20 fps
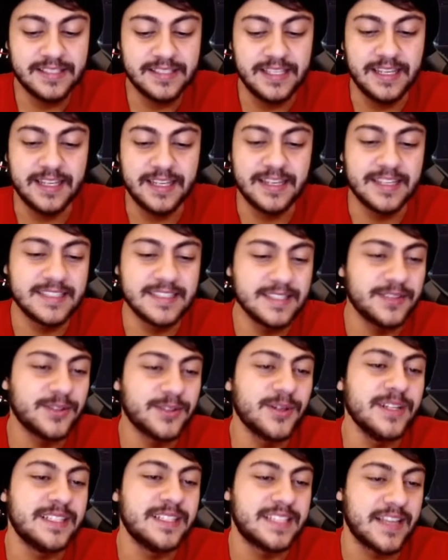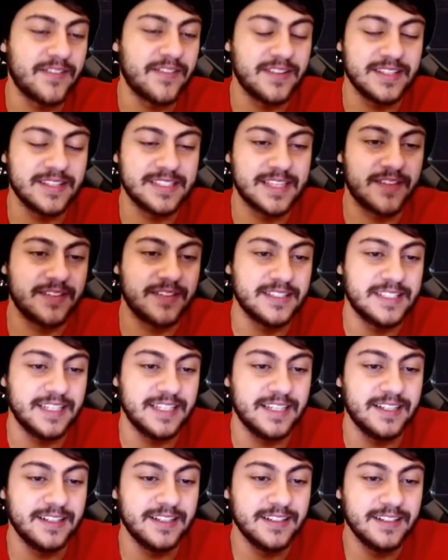Is it
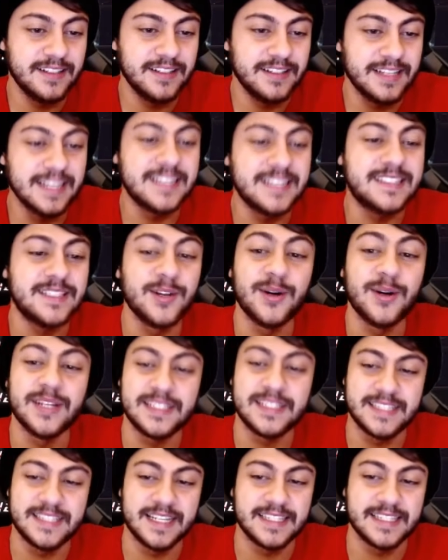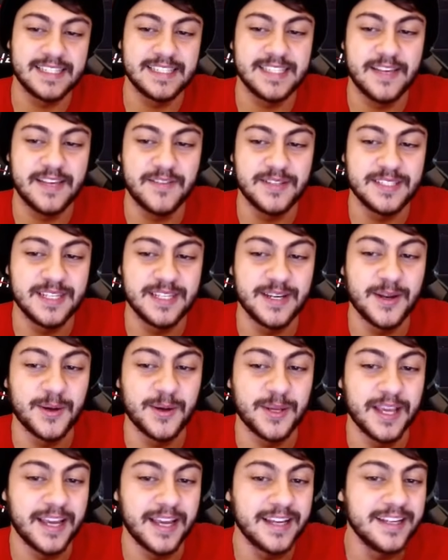37-17? It's 36-17.
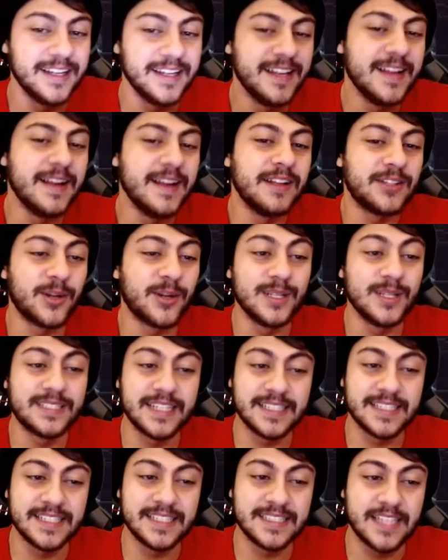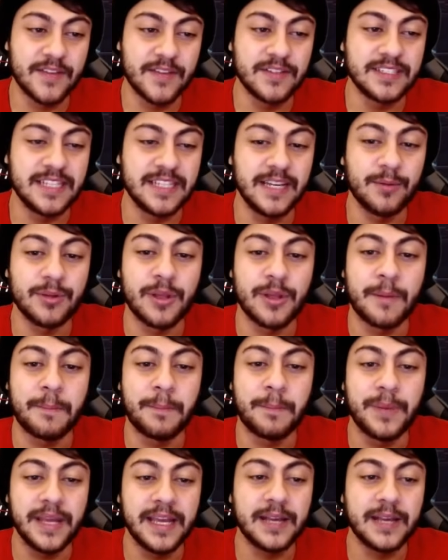Okay. 36-17 with a
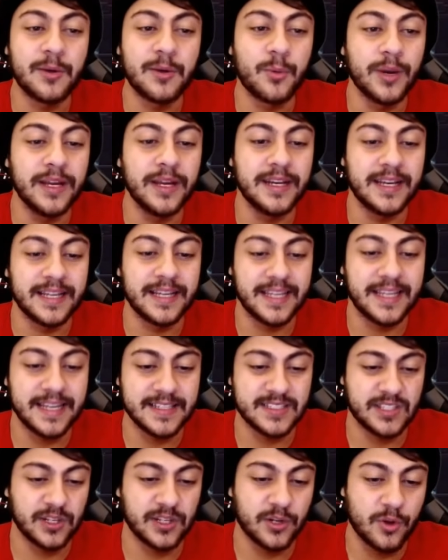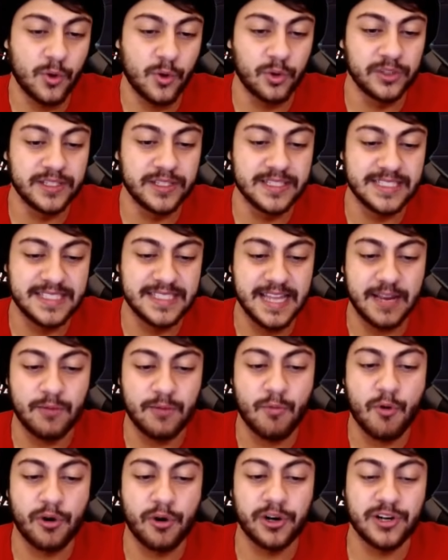big win against the Golden State
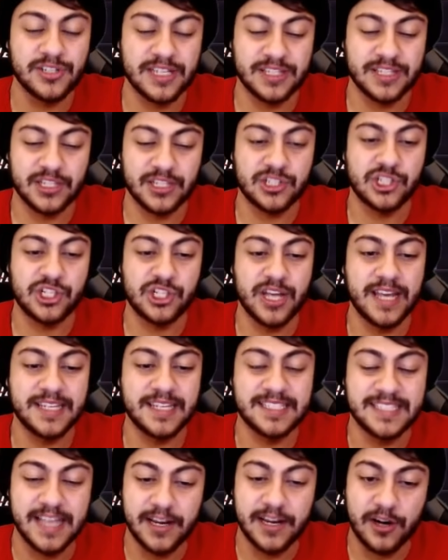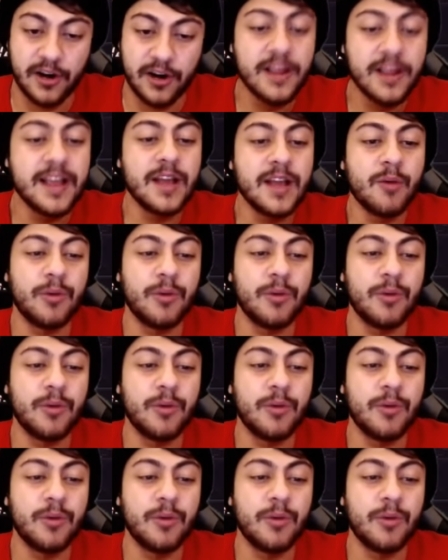Warriors at the Chase Center.